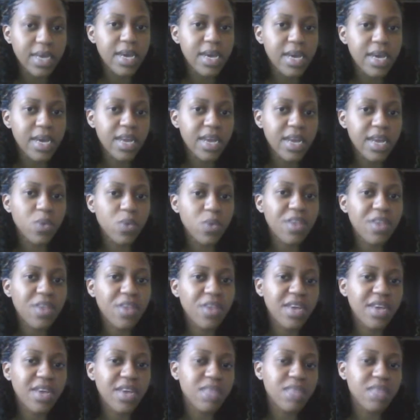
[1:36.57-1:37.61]
and where they
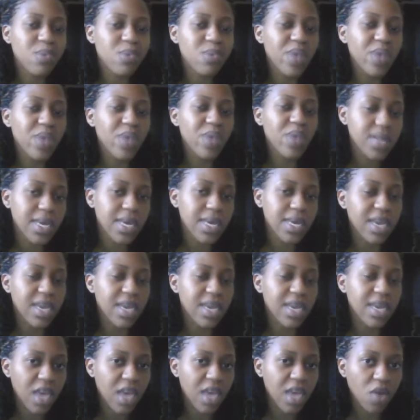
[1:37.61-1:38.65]
can be well taken
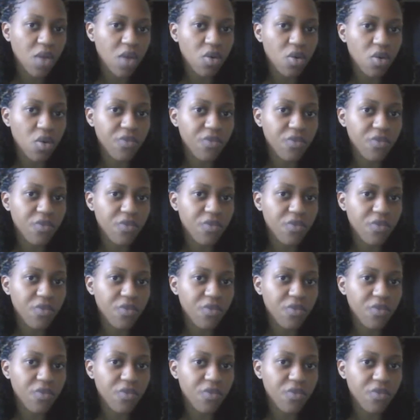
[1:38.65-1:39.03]
care of.